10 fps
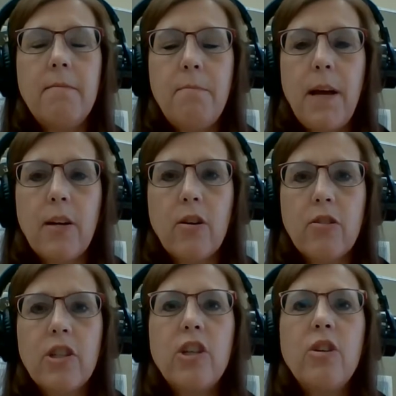
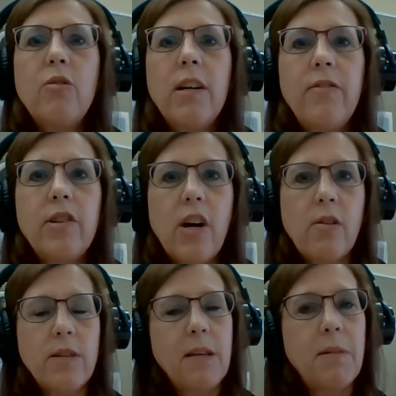better too if you
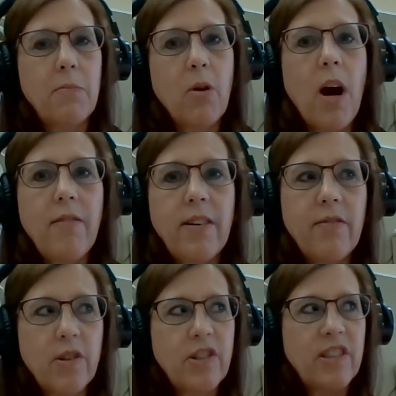talk with them in private
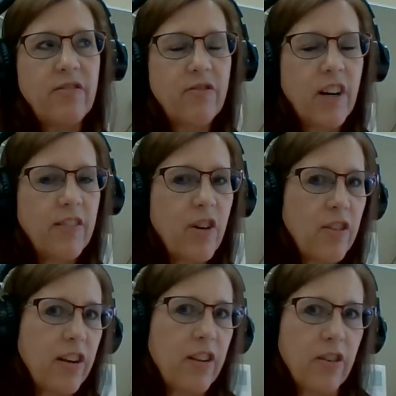versus in front of all
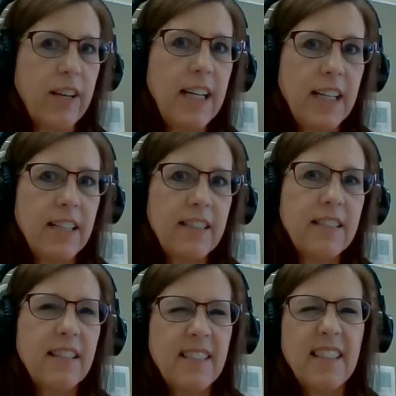the other kids,
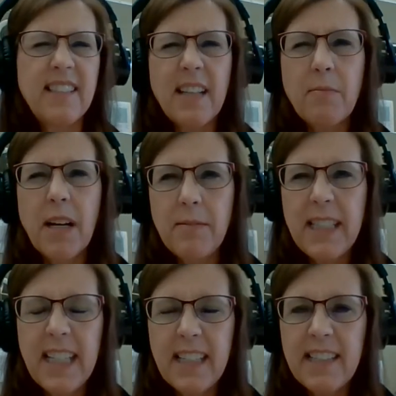because then sometimes
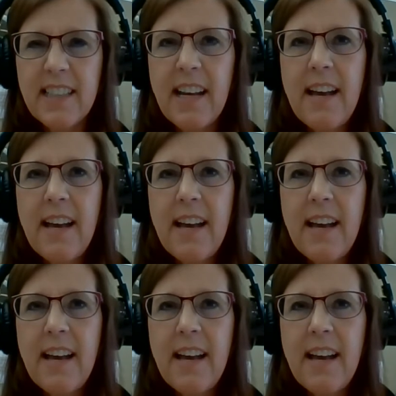kids